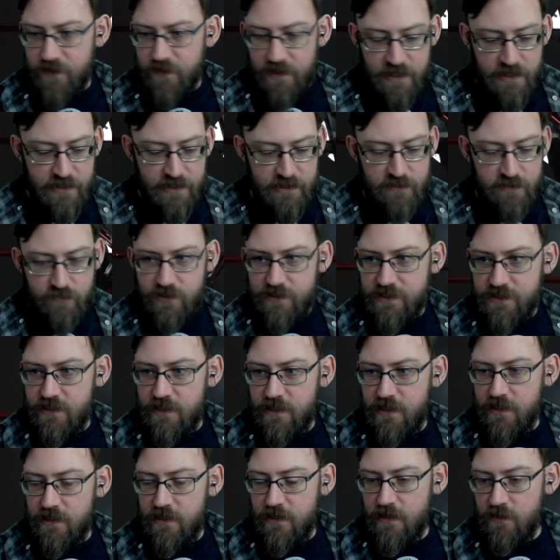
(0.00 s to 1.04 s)
I did press a
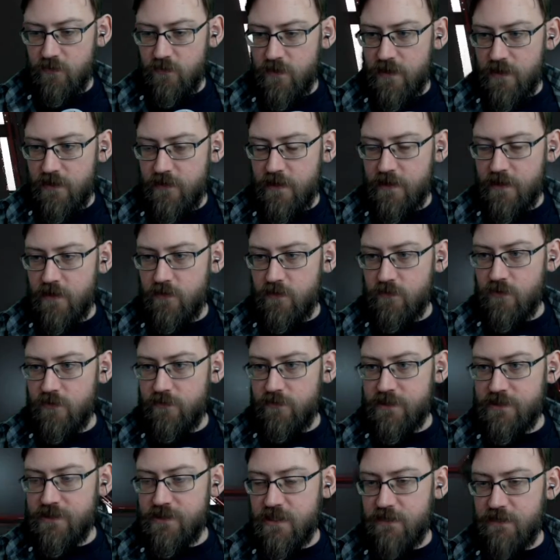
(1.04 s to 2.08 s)
key, and wow, I got
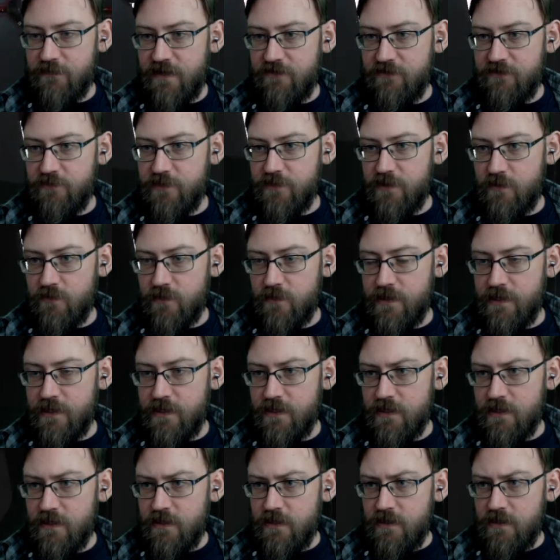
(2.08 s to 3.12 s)
robots coming after me already.